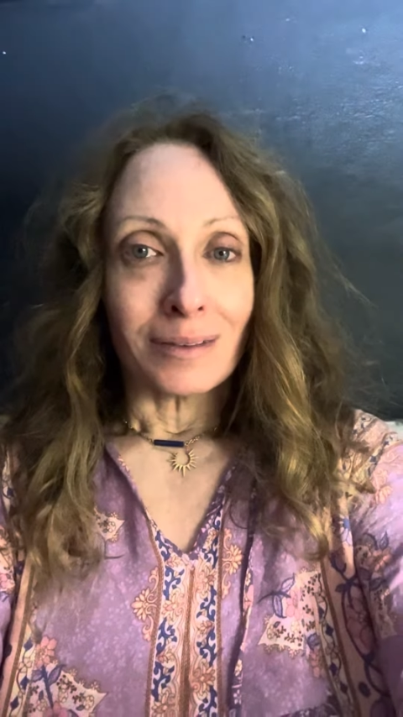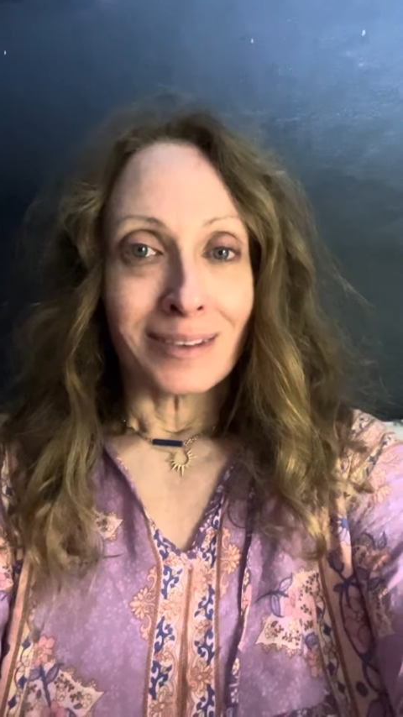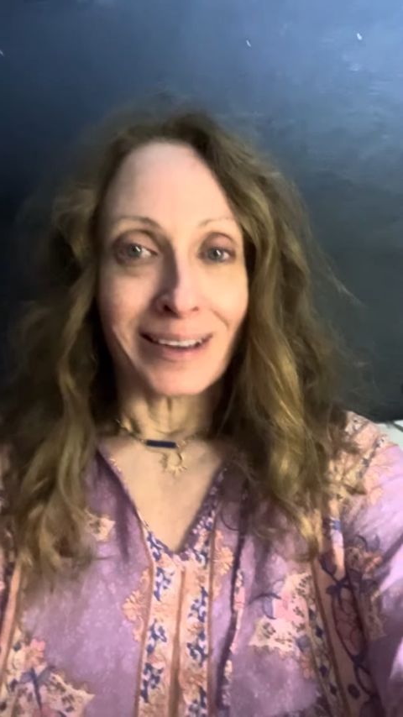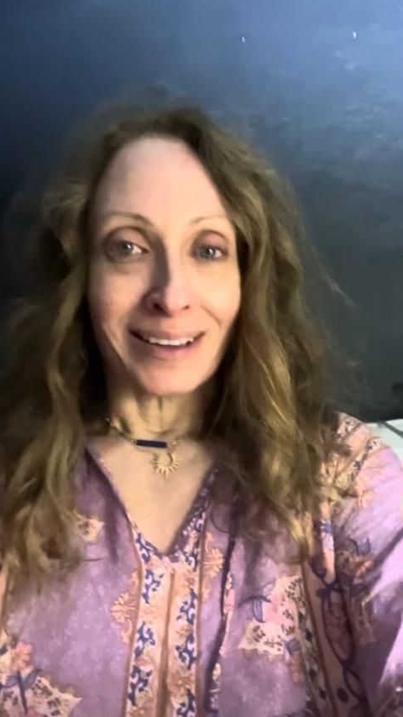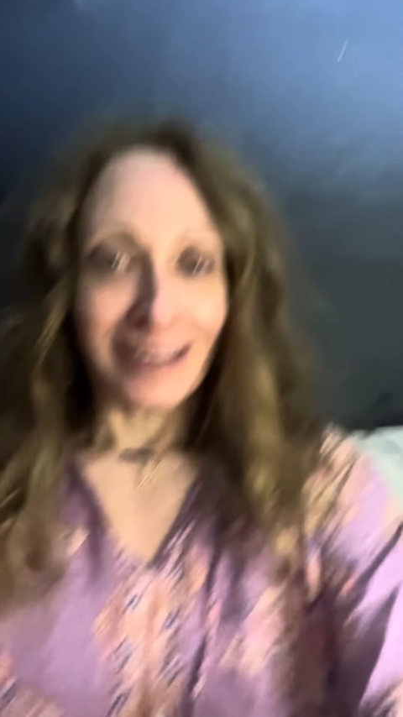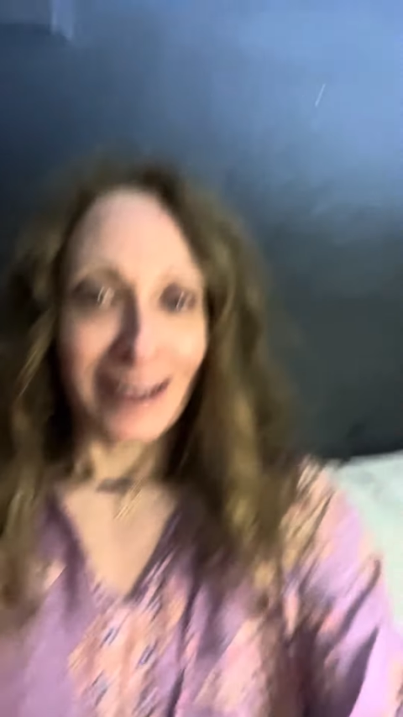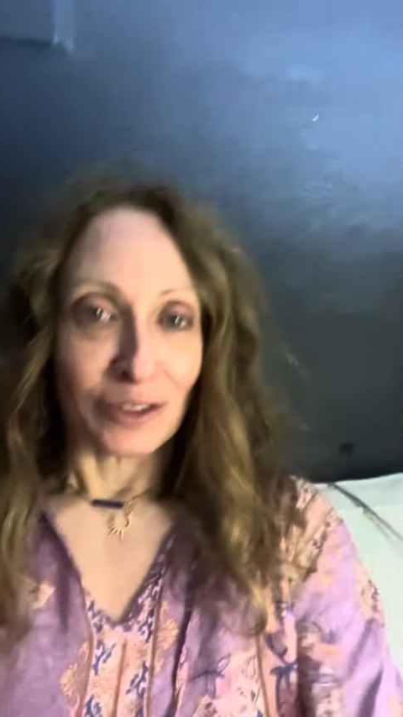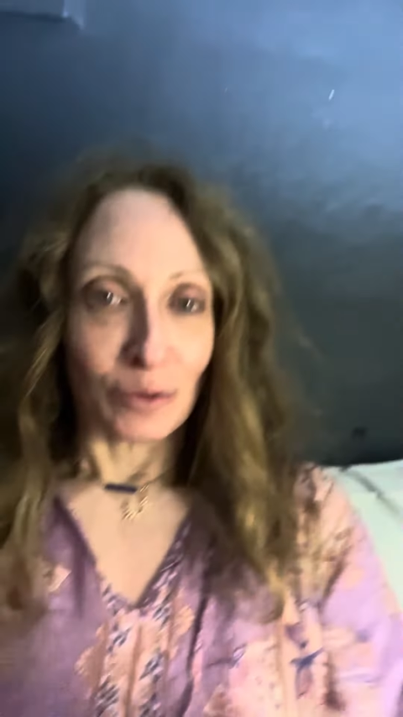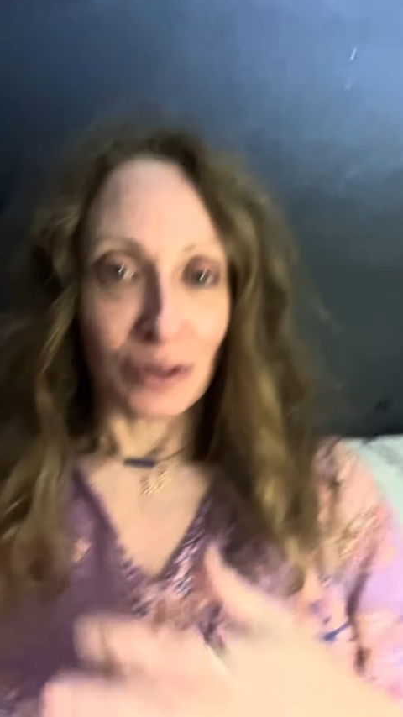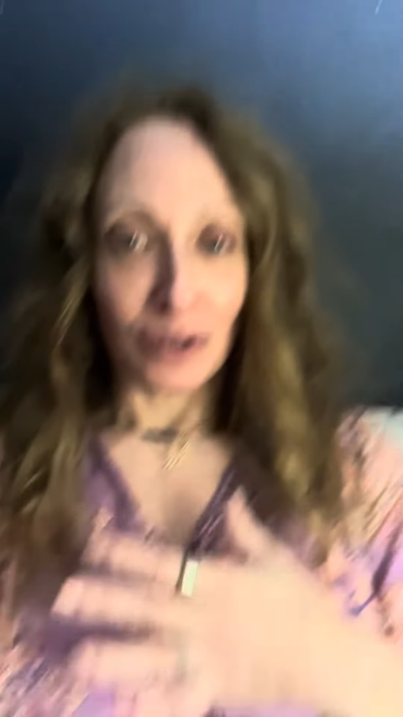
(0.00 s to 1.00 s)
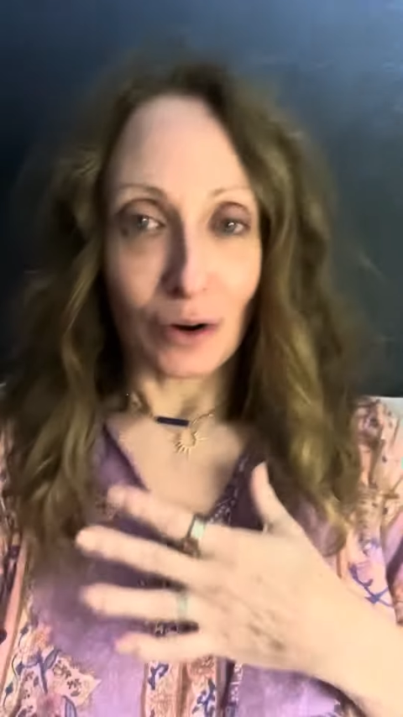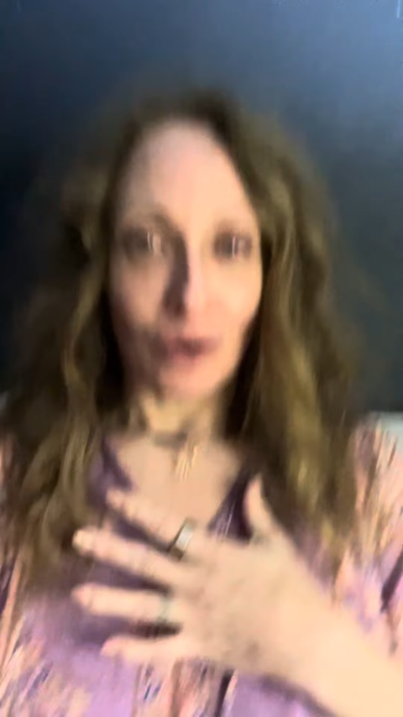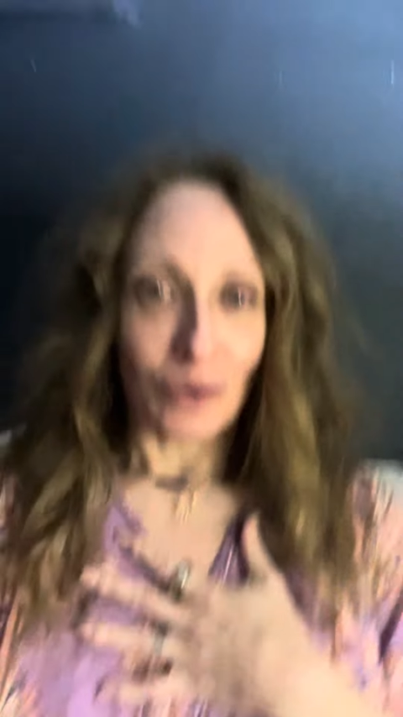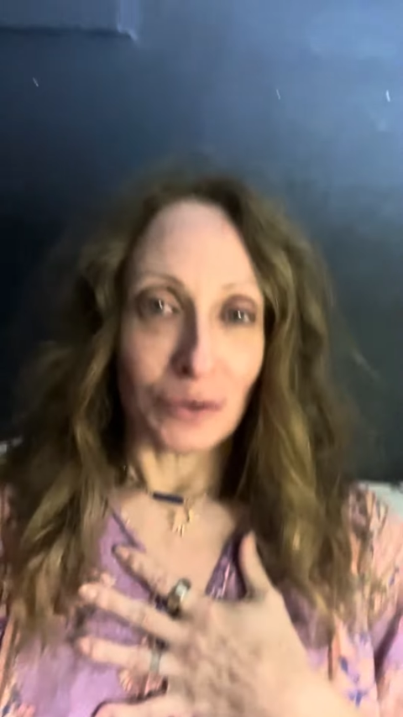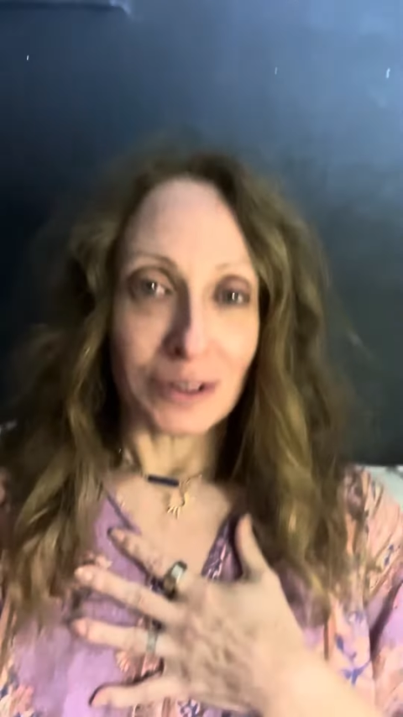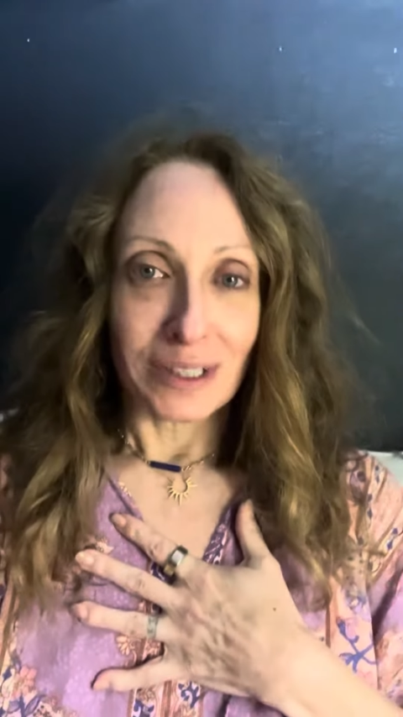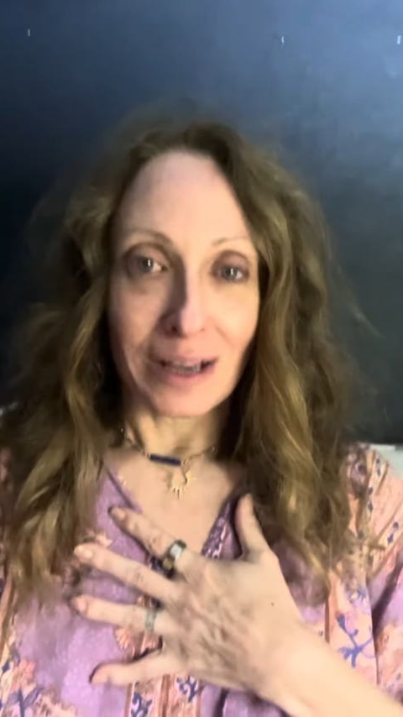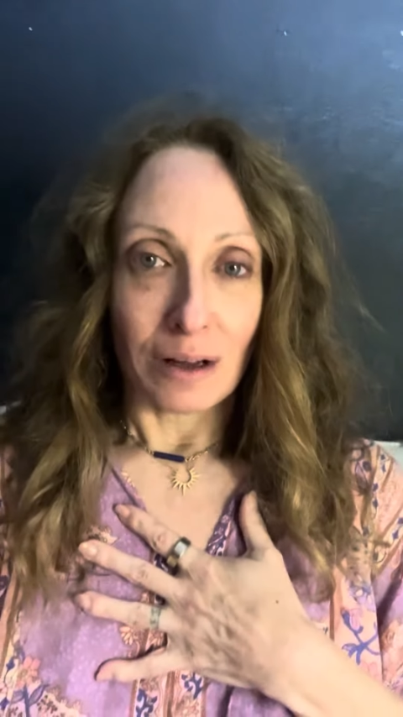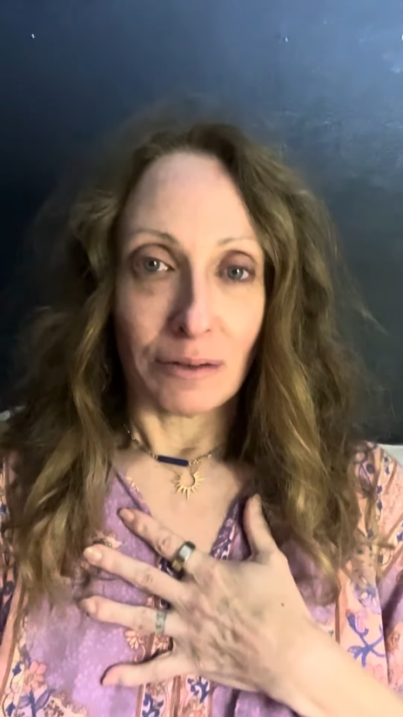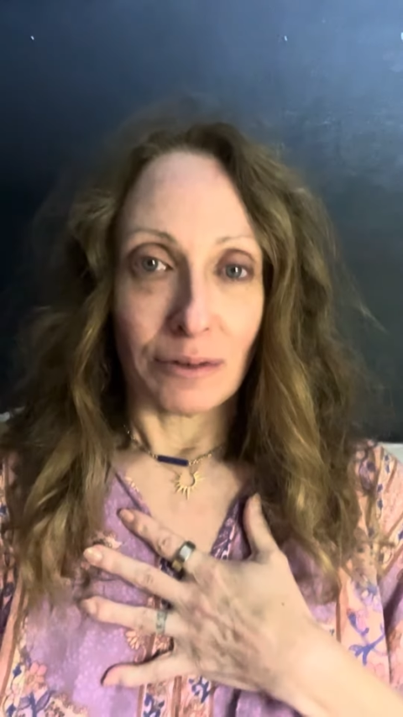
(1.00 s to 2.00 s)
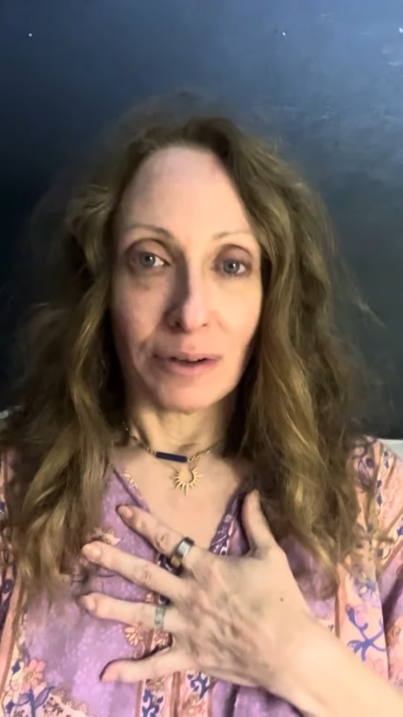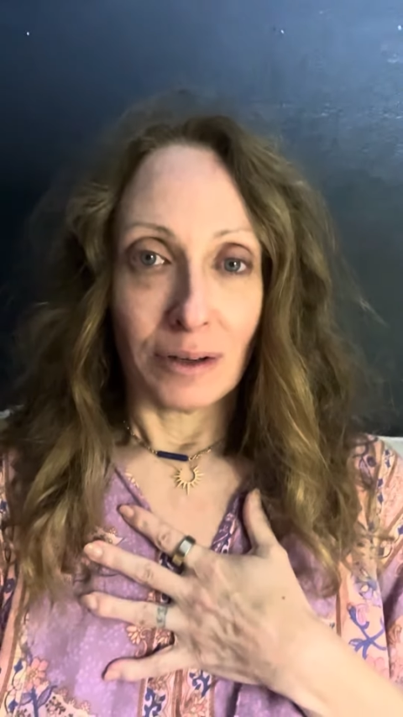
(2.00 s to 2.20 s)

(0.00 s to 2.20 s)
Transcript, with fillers: to connect with your own self,